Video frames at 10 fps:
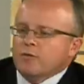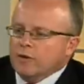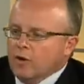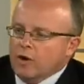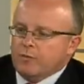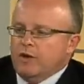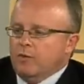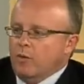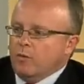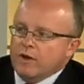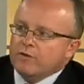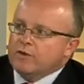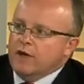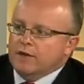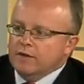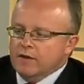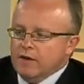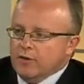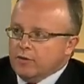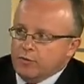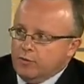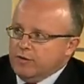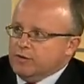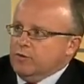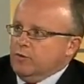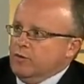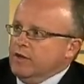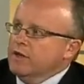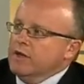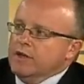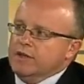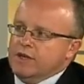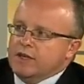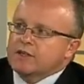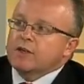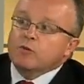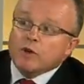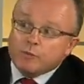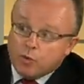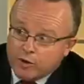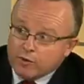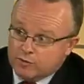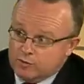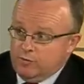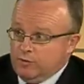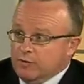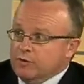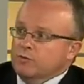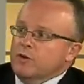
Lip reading: if you like, Peter, what we've done through this story is actually repoint resources,